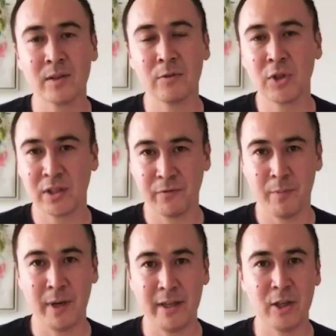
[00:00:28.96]
just from
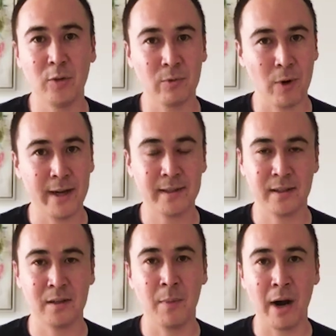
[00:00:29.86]
a human rights and
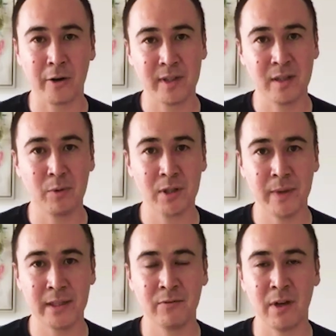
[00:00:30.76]
democracy perspective,